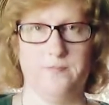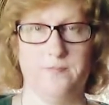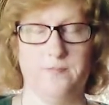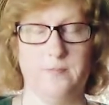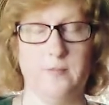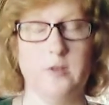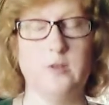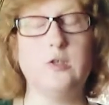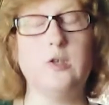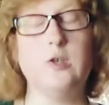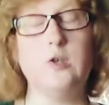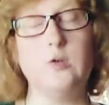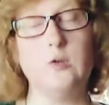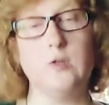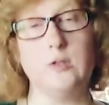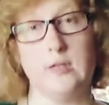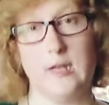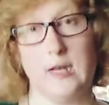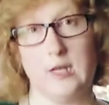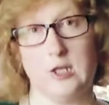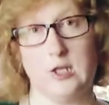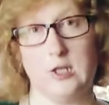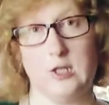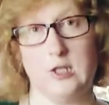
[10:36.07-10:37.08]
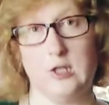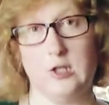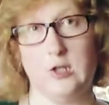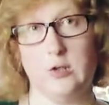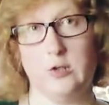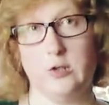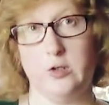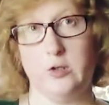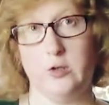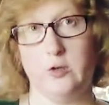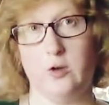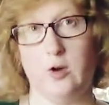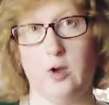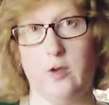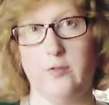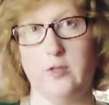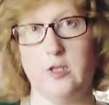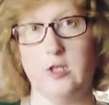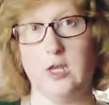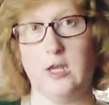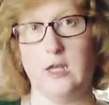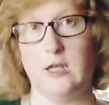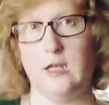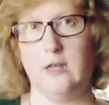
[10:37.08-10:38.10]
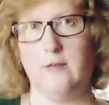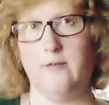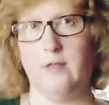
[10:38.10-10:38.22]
There's a new stage this year too called the Jake Leaf